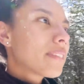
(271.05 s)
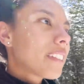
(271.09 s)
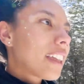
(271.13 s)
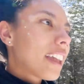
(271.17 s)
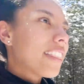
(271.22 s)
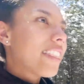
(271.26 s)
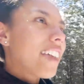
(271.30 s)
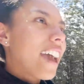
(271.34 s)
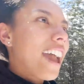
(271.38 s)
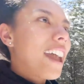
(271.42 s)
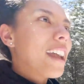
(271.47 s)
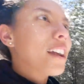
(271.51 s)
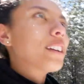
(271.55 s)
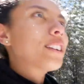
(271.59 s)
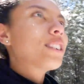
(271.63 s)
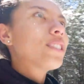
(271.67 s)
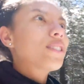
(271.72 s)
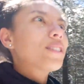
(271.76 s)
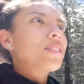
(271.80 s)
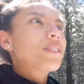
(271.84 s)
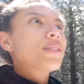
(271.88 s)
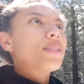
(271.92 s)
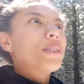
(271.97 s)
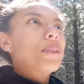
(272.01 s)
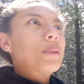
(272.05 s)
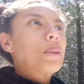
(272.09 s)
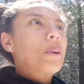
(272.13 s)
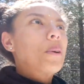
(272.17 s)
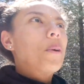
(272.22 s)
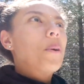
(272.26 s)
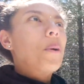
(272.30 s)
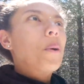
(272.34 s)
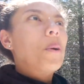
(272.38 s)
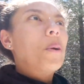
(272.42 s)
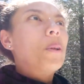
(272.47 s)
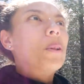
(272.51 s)
And the air is just so
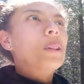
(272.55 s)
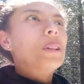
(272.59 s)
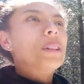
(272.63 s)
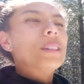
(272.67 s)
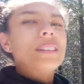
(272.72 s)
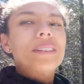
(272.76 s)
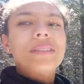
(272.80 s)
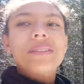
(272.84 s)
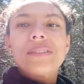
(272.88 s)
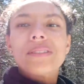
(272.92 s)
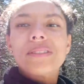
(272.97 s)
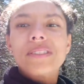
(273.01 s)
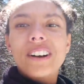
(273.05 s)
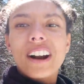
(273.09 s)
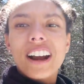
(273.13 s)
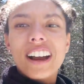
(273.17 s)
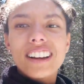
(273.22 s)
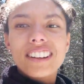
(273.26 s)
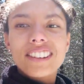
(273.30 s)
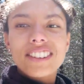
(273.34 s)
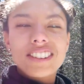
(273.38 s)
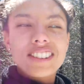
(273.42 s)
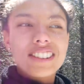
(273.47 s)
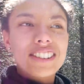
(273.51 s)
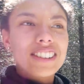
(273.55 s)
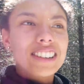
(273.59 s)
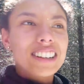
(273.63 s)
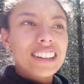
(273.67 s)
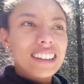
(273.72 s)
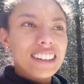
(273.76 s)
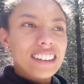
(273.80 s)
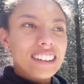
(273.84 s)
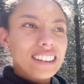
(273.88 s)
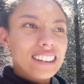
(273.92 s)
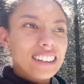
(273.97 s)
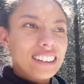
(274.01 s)
cold and fresh
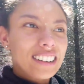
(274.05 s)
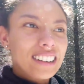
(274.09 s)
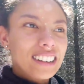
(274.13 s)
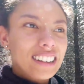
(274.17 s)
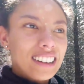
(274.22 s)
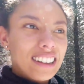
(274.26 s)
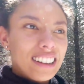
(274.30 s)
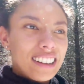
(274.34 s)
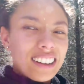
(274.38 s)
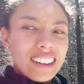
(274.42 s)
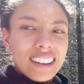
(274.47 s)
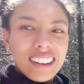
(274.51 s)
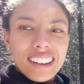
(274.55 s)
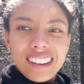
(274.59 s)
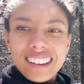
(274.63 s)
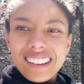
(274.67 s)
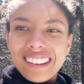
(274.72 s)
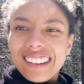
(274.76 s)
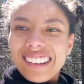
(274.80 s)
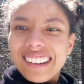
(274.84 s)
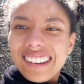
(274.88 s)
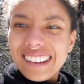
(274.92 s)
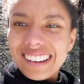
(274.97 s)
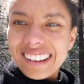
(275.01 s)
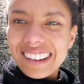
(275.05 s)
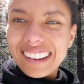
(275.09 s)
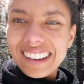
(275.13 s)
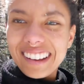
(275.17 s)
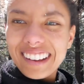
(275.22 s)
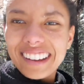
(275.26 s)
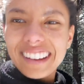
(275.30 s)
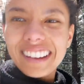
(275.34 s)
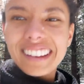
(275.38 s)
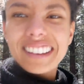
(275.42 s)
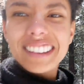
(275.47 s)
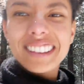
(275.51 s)
and
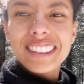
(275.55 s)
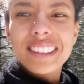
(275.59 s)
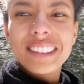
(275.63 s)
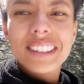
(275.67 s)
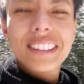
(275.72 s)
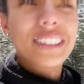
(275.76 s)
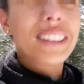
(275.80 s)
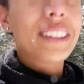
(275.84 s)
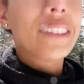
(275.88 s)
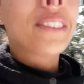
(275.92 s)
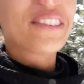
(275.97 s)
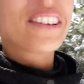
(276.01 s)
it's so